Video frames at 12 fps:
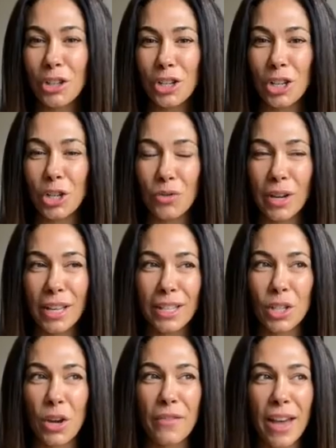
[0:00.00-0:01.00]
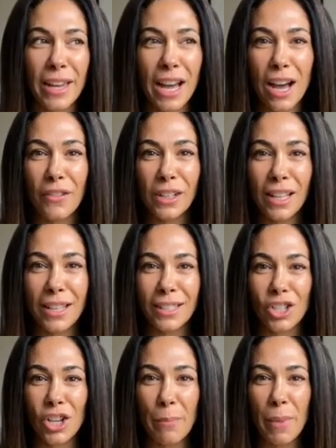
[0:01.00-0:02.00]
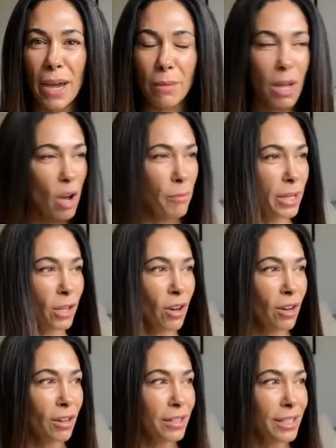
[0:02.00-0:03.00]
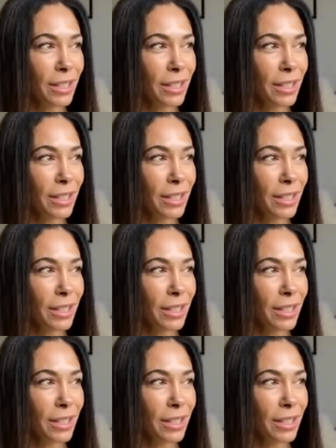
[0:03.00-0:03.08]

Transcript: usually drink. And so I've had half a glass of champagne. I'm like, oh my God.